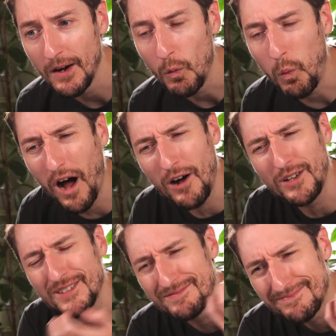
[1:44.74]

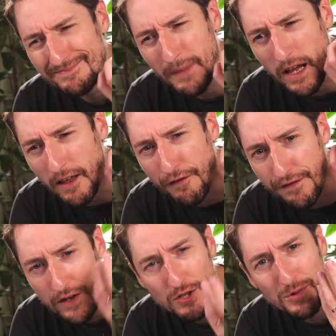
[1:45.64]
while my
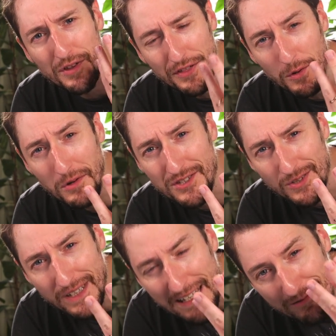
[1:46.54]
official
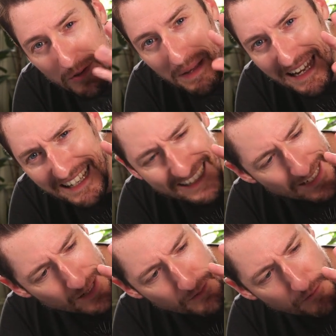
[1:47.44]
thoughts on it remain
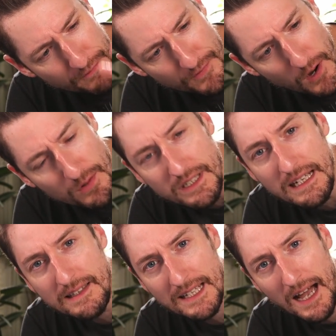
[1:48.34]
frozen
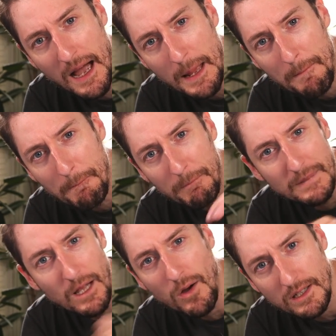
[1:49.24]
in time,
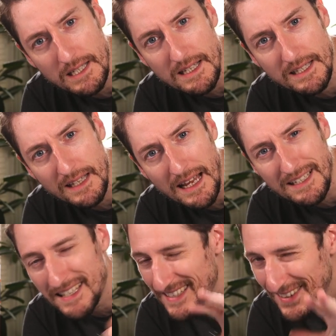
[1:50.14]
locked in
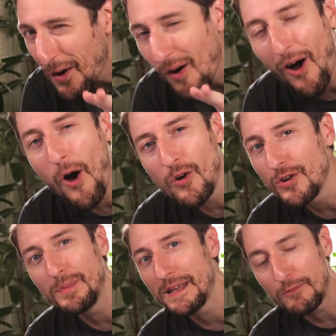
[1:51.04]
stasis, not
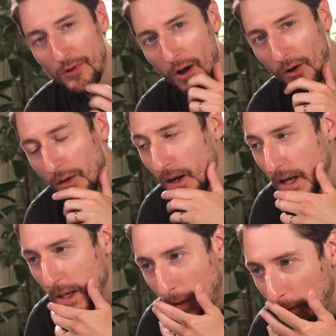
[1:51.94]
horribly wrong,
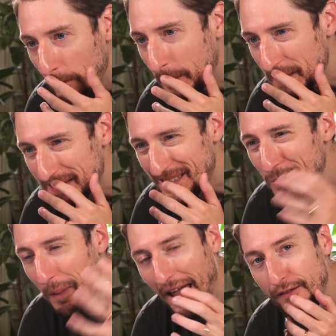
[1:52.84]
but
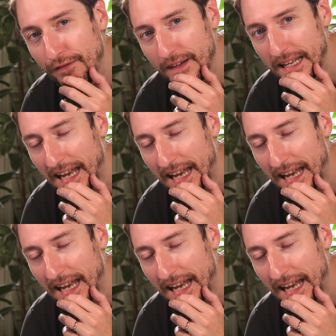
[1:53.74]
still painfully